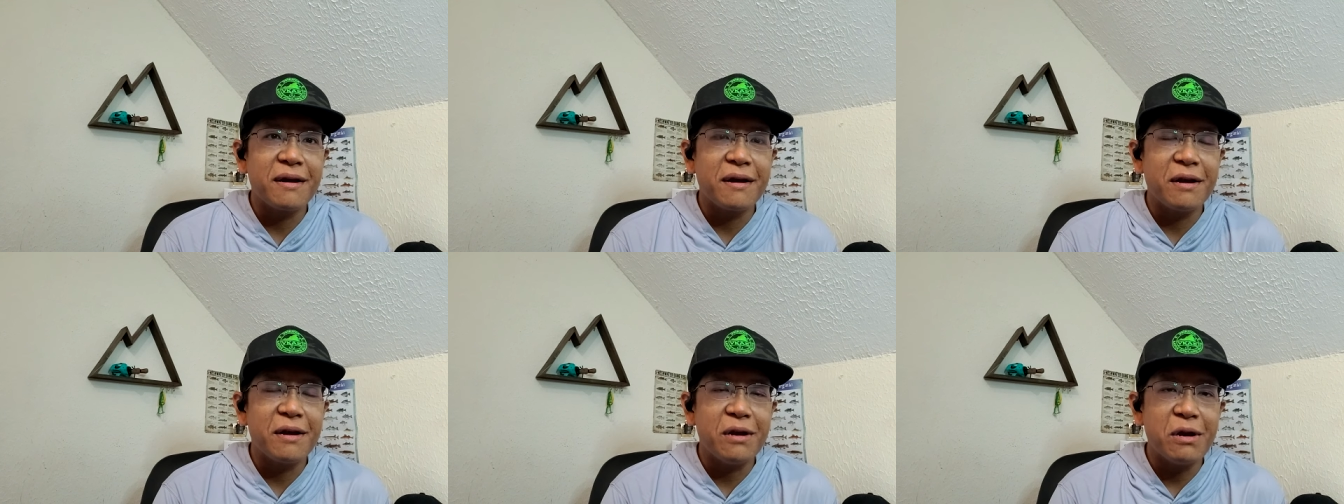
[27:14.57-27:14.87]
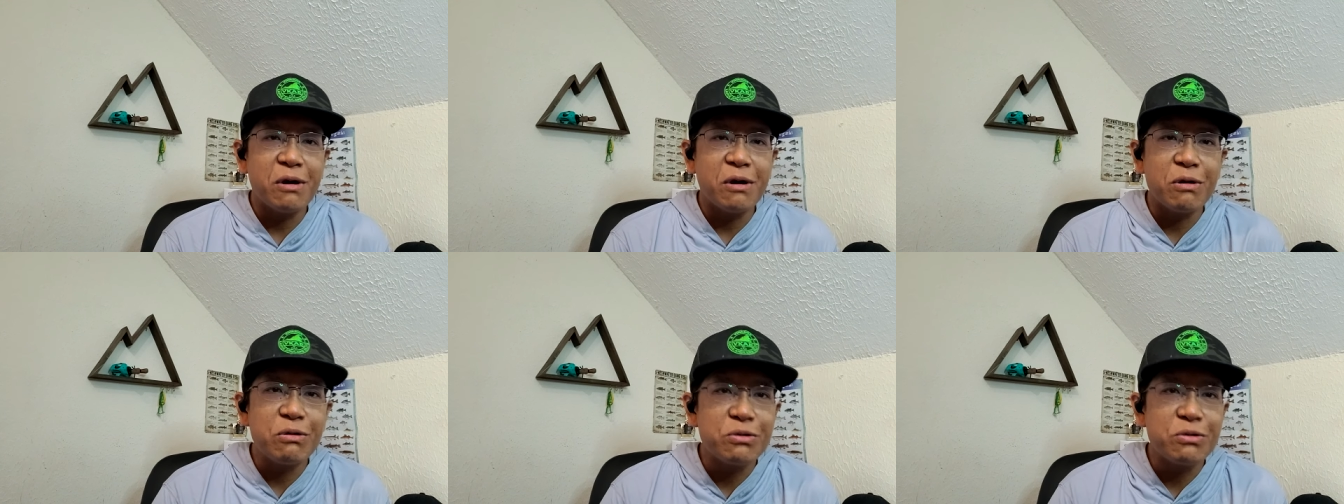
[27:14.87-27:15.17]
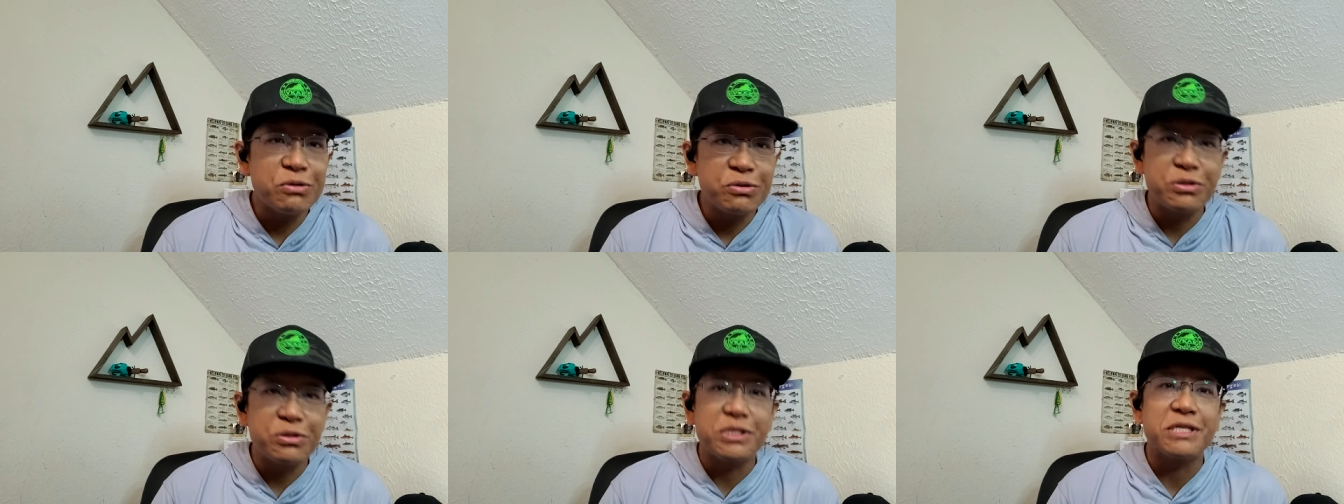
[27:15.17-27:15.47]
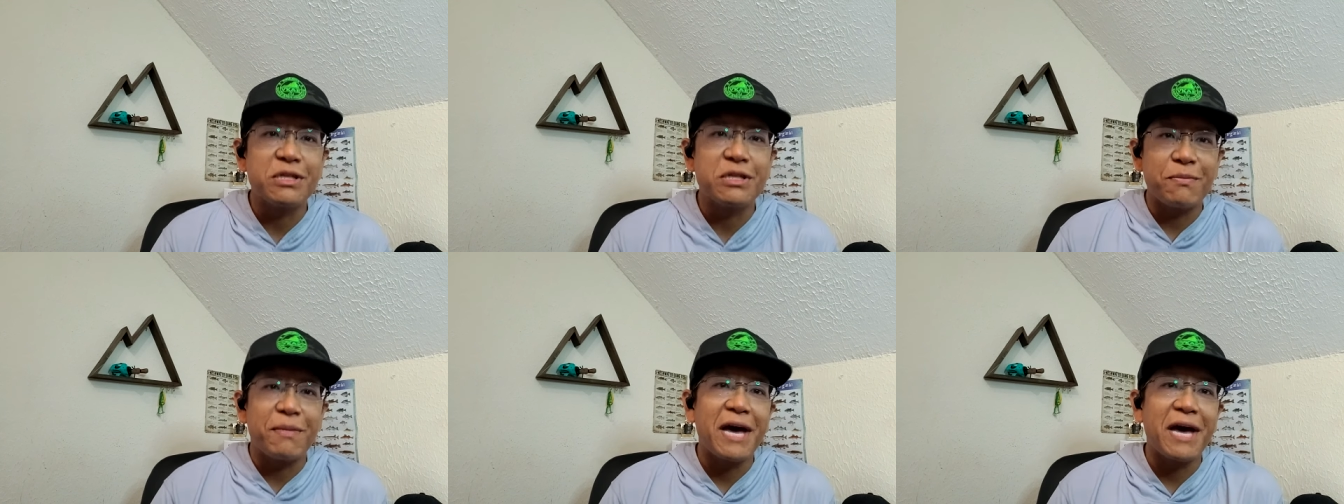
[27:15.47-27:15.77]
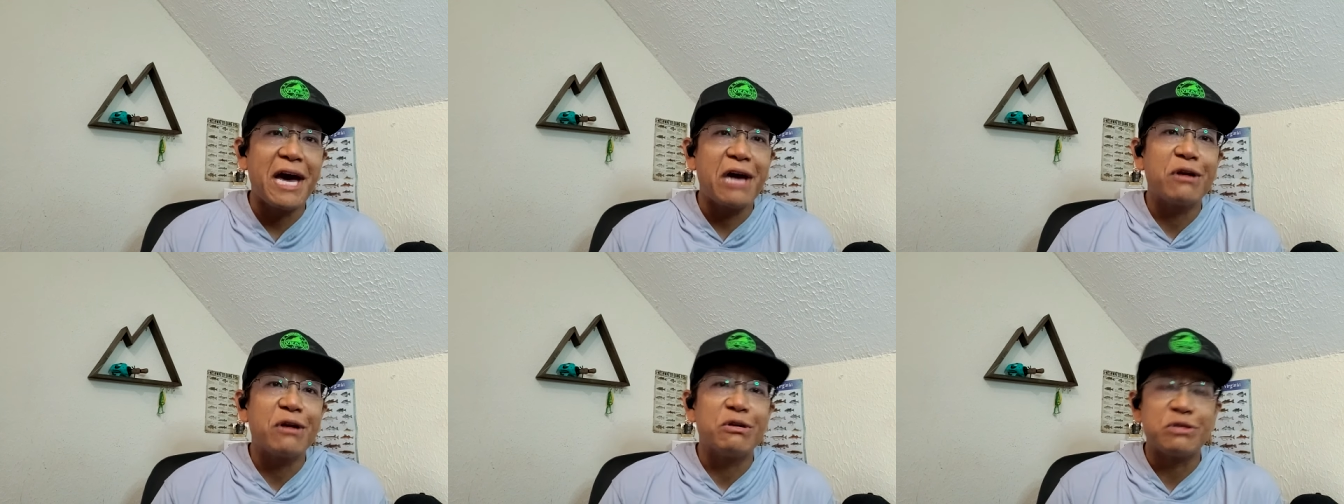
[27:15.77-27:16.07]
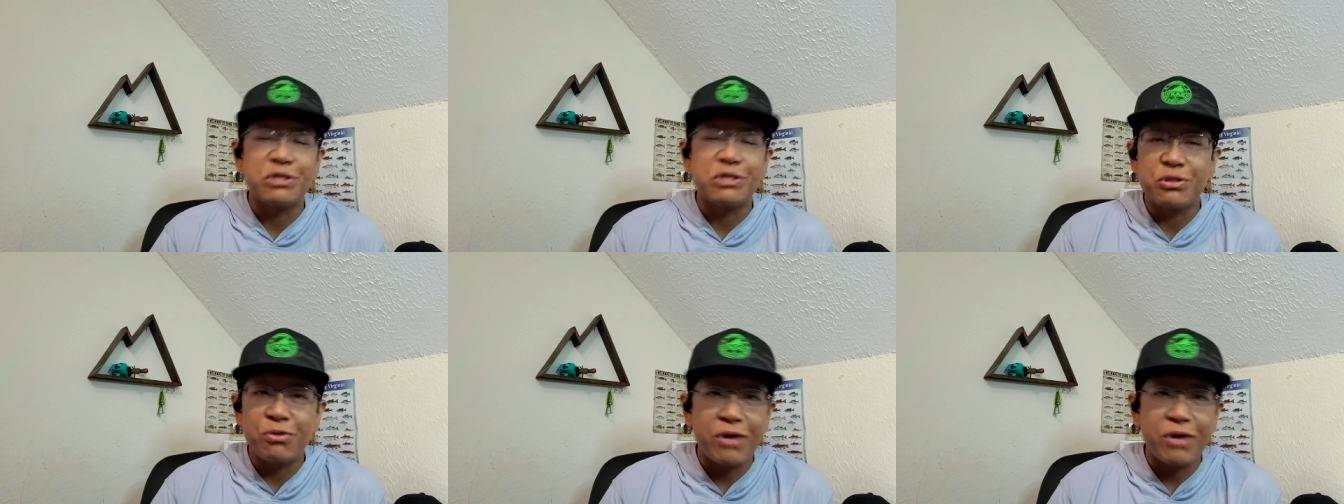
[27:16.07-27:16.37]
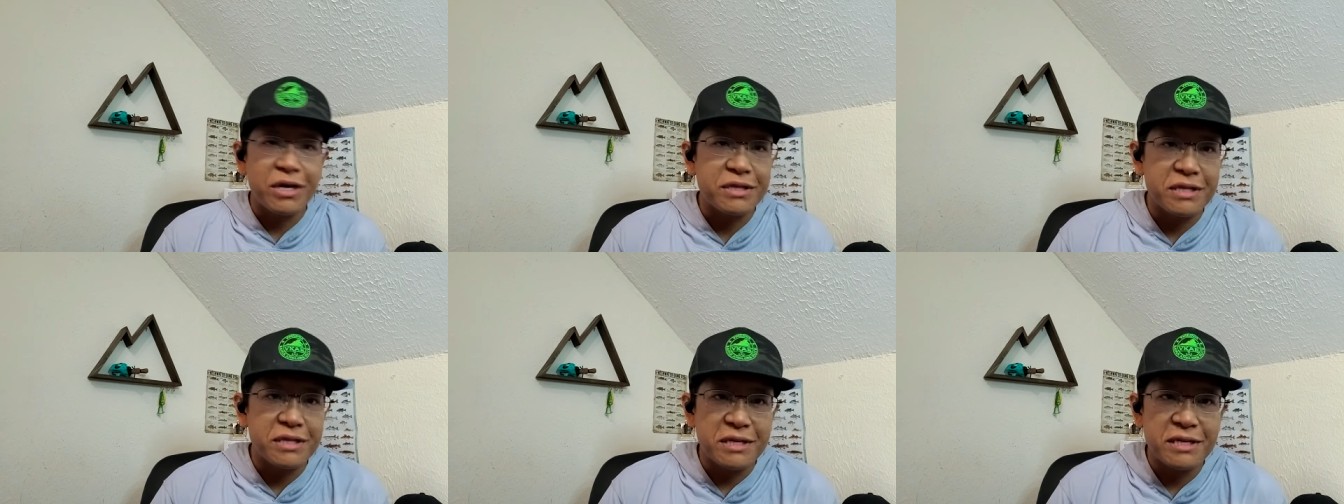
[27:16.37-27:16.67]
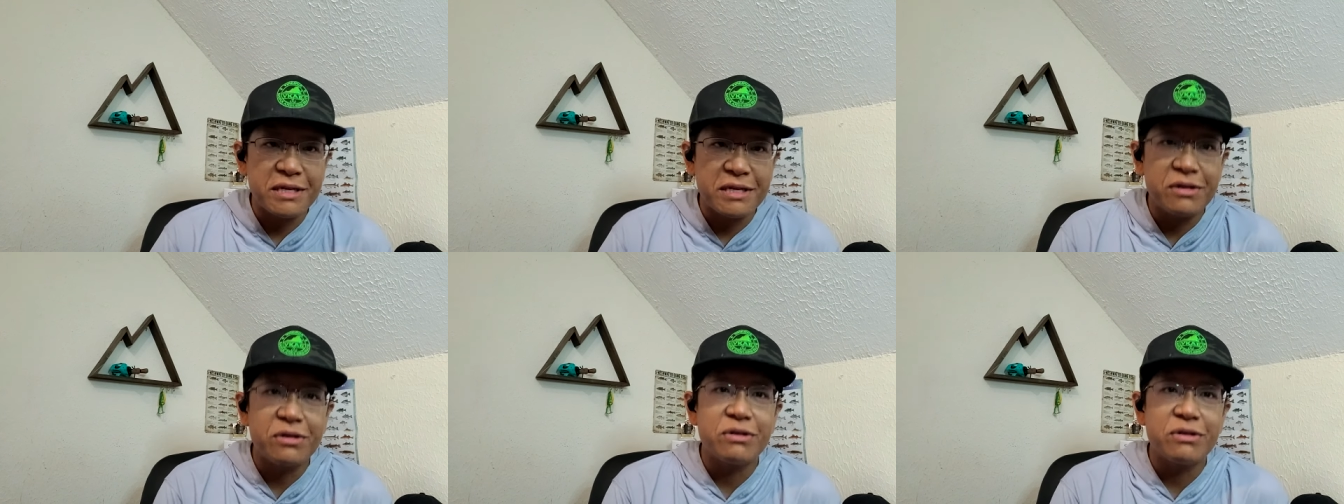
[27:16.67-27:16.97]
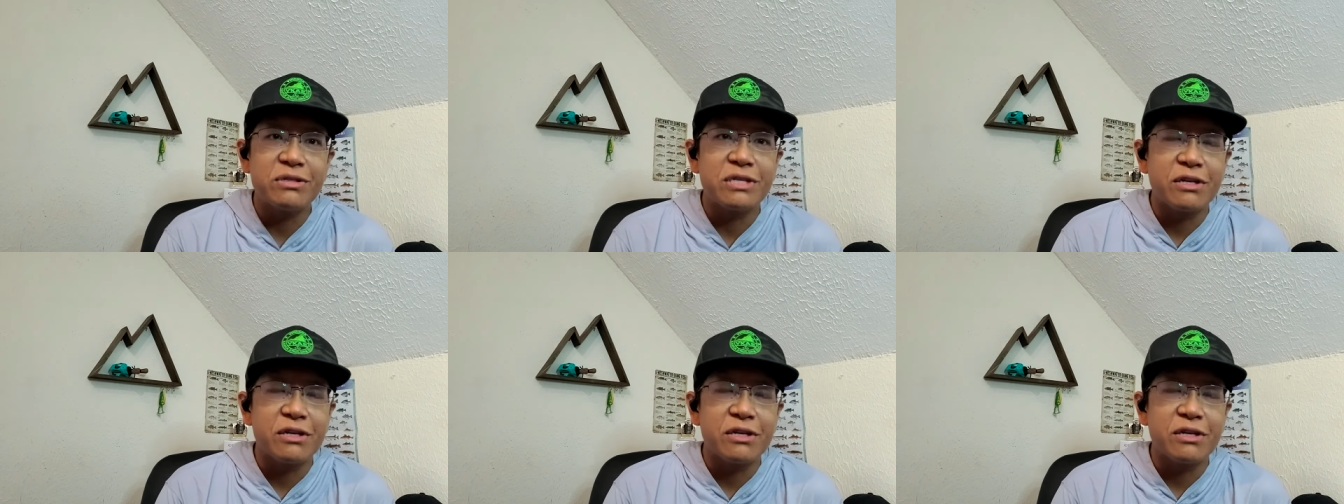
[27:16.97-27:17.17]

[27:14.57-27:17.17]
knows the patterns throughout the years.